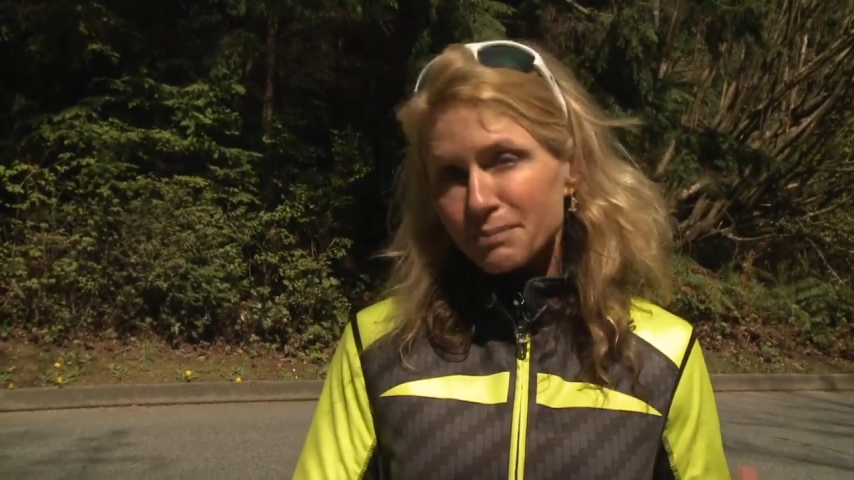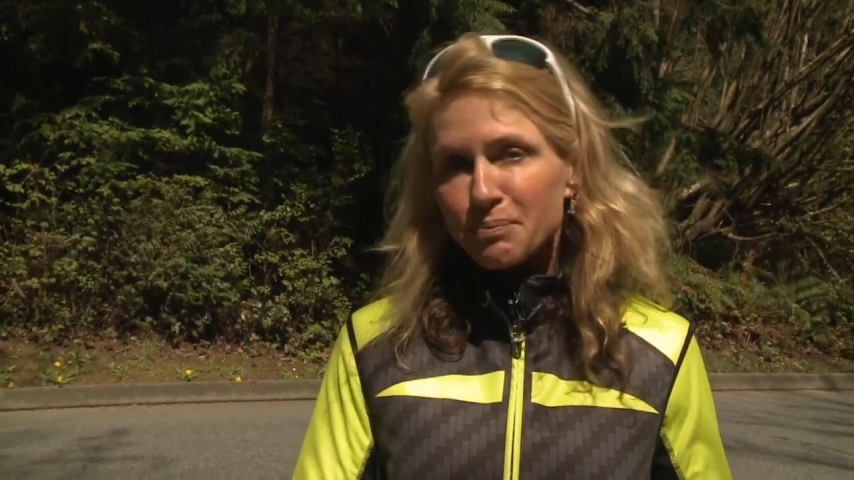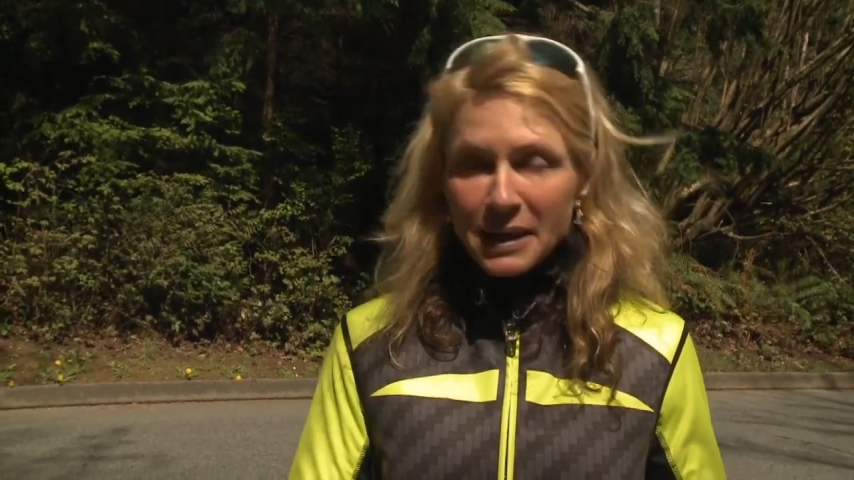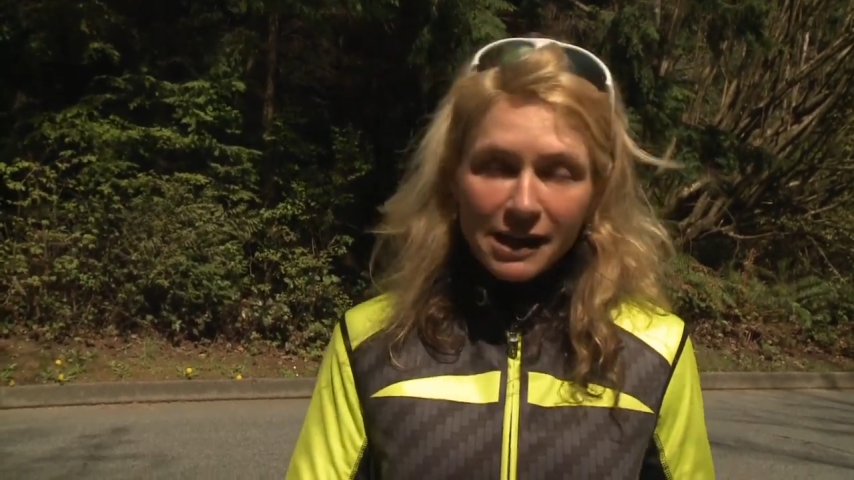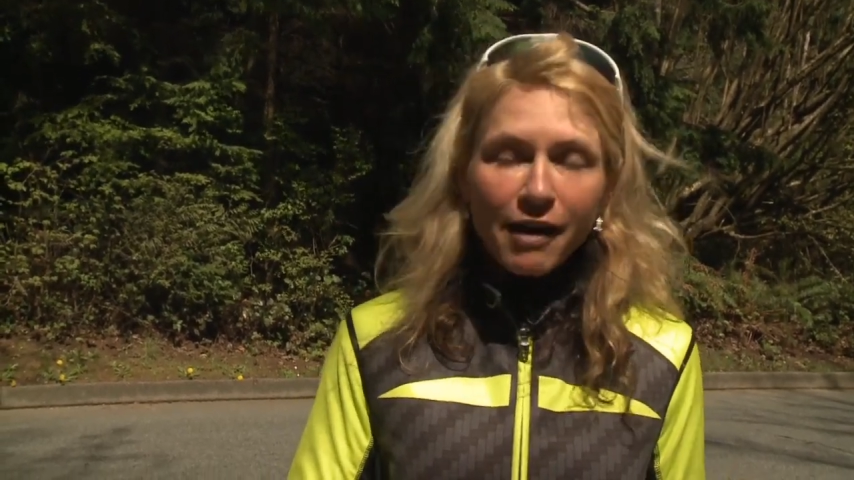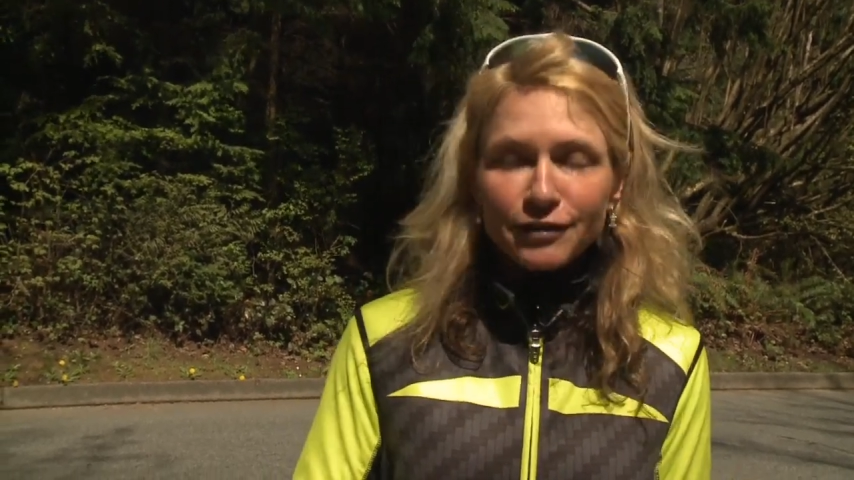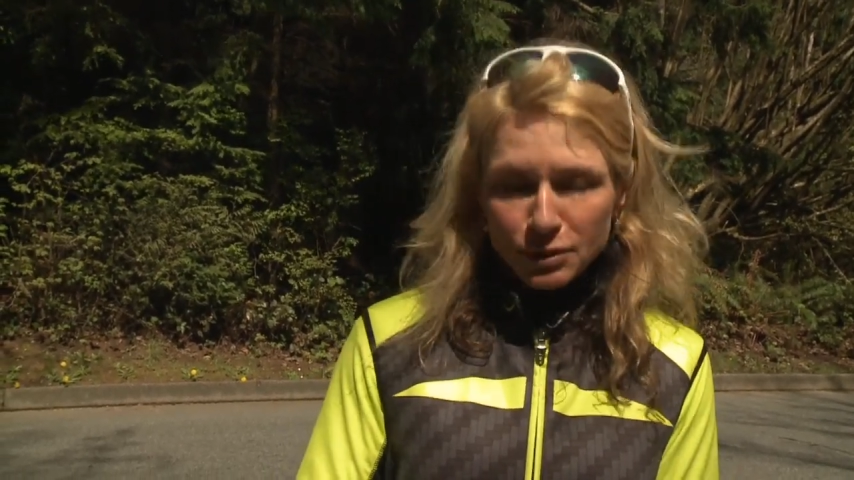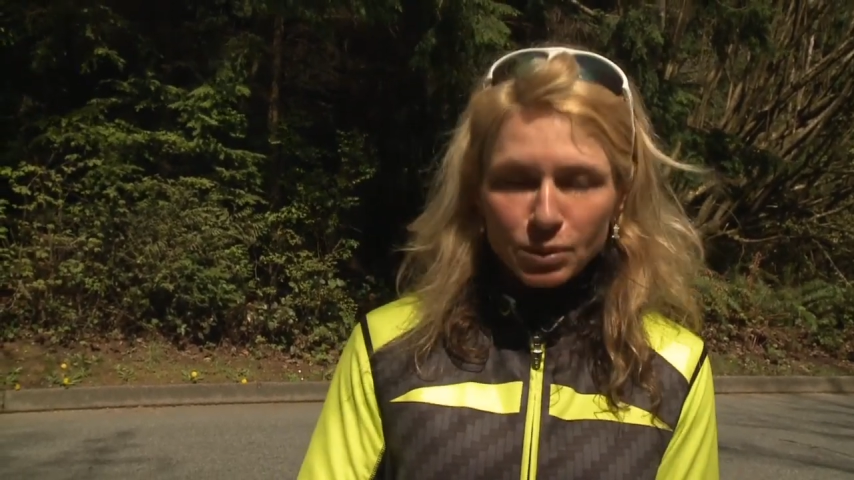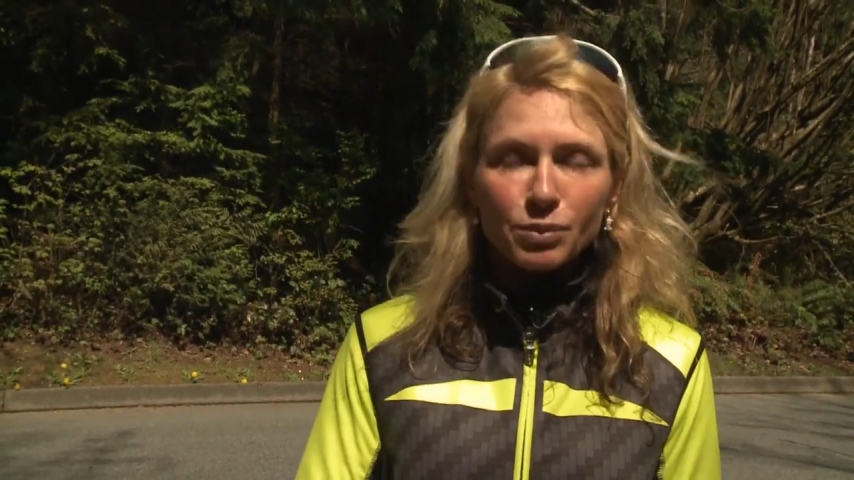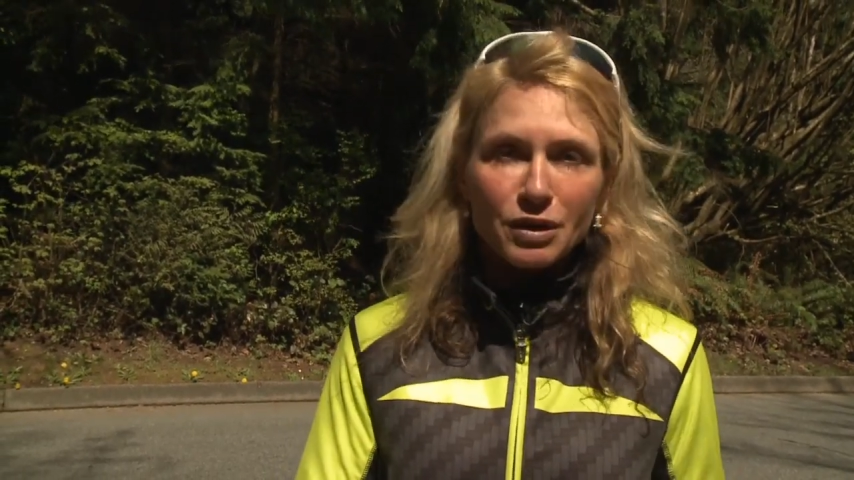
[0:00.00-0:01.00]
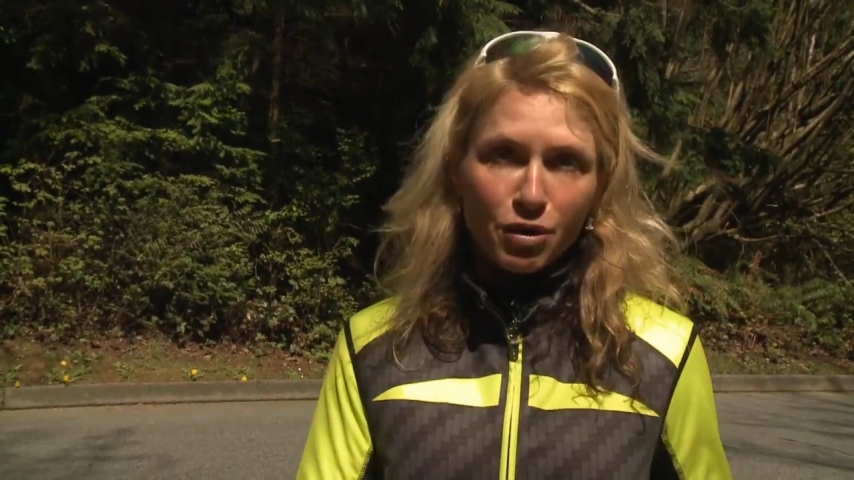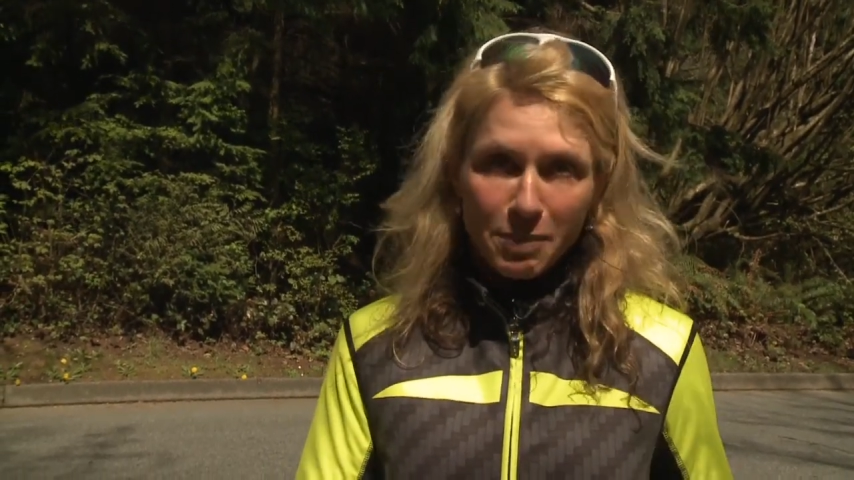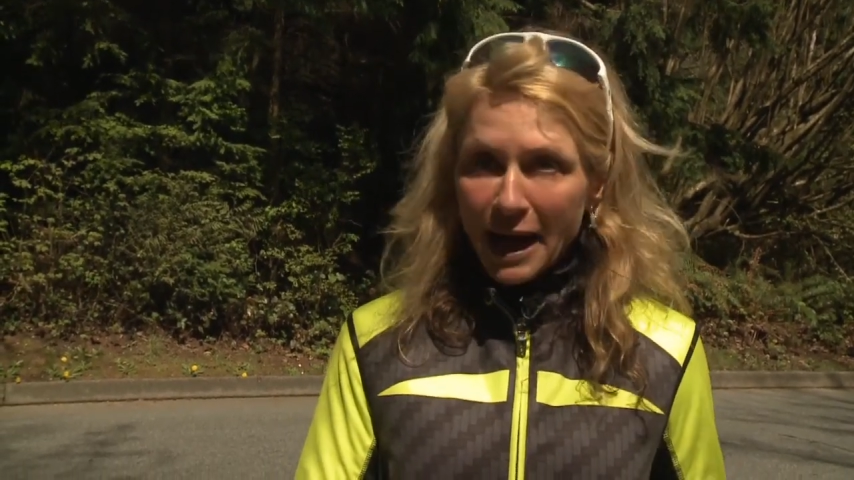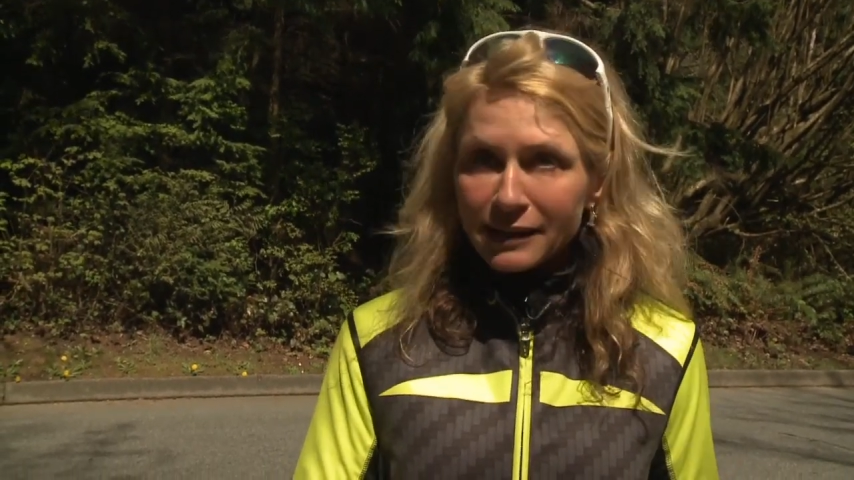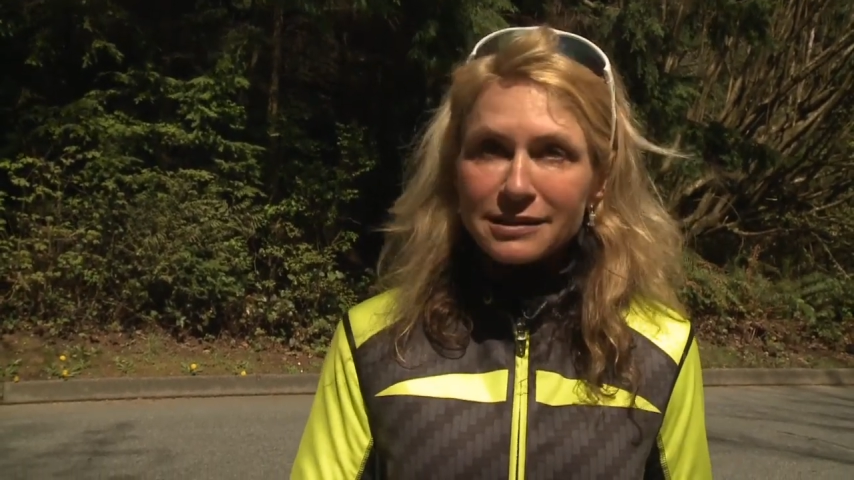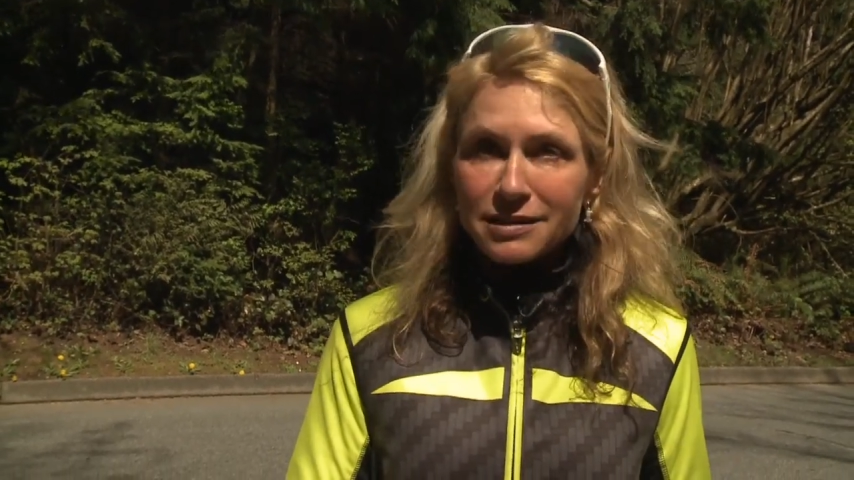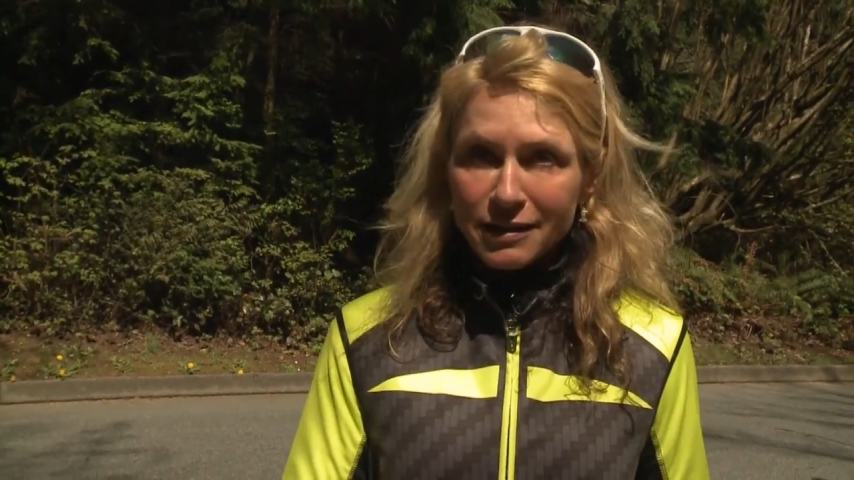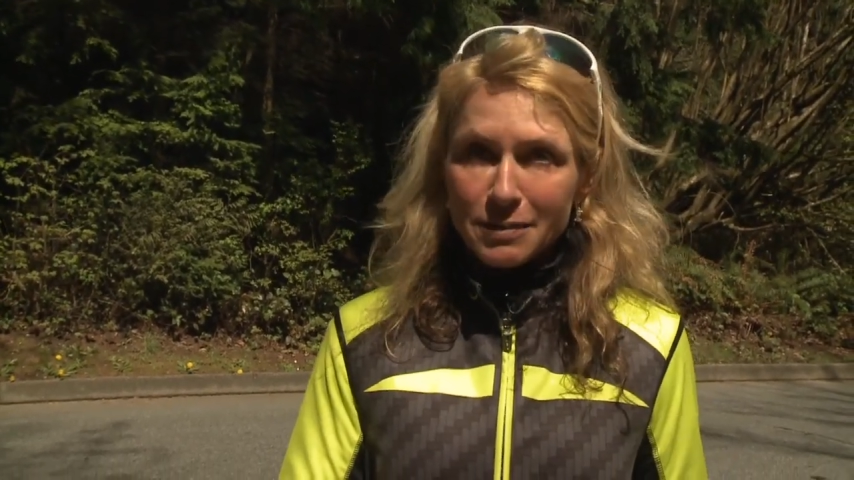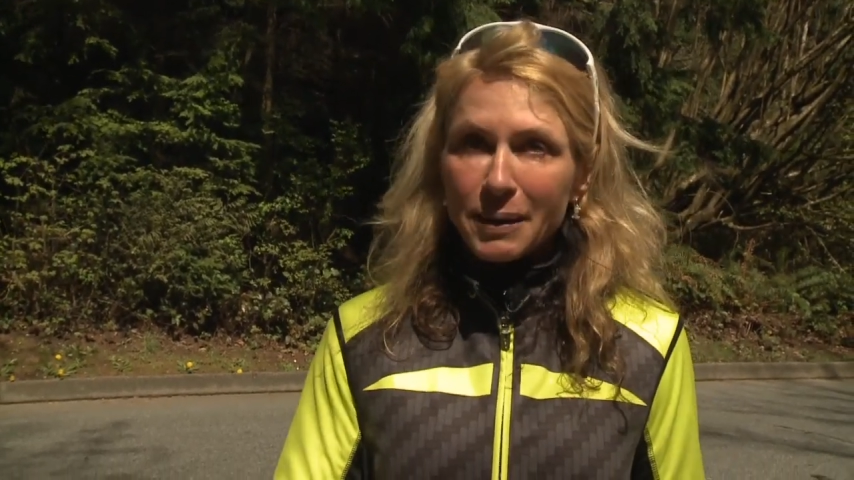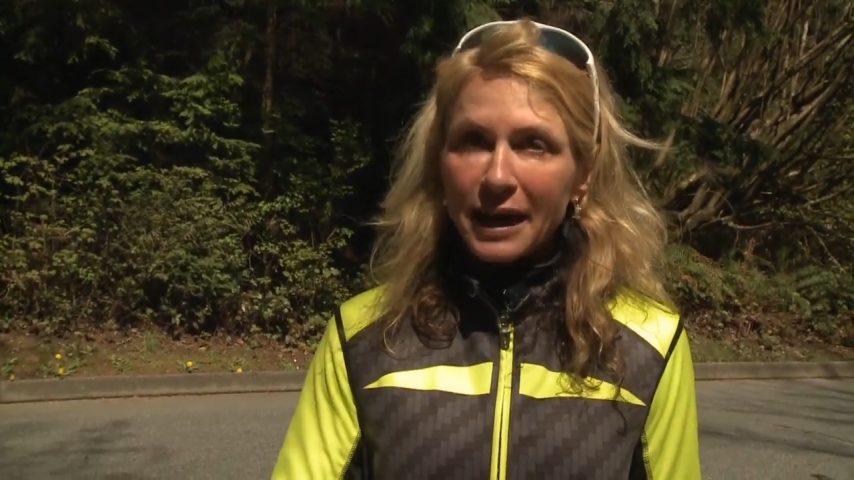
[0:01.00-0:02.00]
be comfortable with your balance
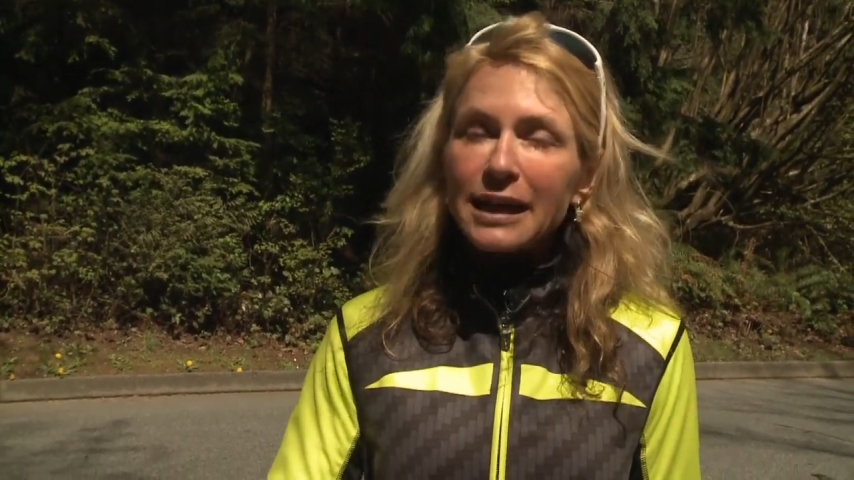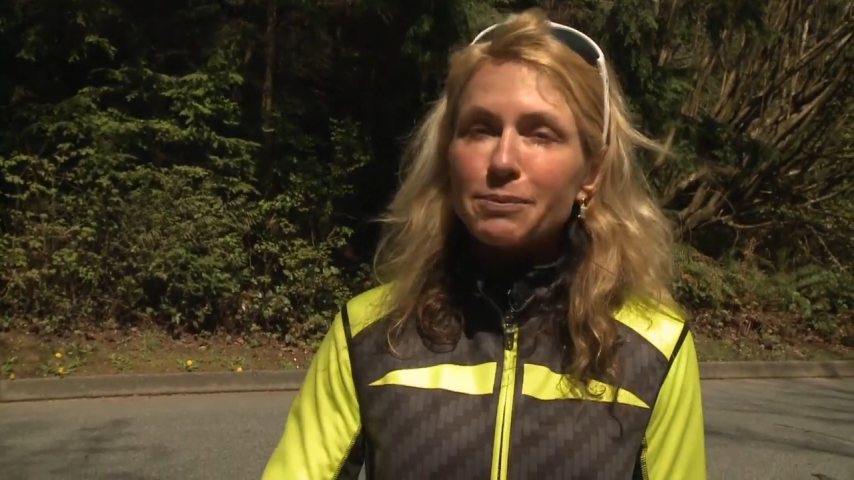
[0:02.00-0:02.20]
on the bike,